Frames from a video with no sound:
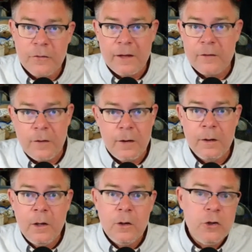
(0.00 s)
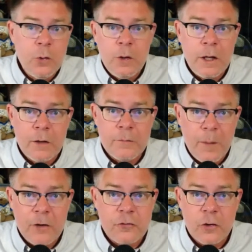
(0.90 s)
That's the unit of
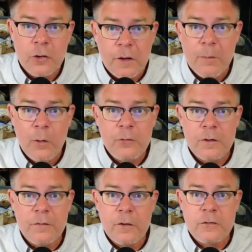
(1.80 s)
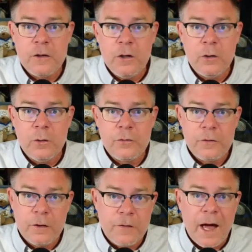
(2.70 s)
measure that most of us use
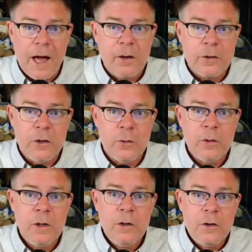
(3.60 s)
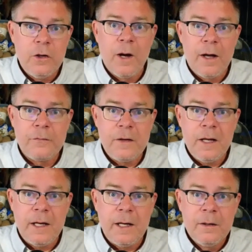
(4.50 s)
to value
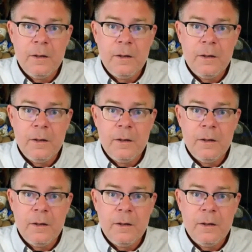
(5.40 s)
UFD.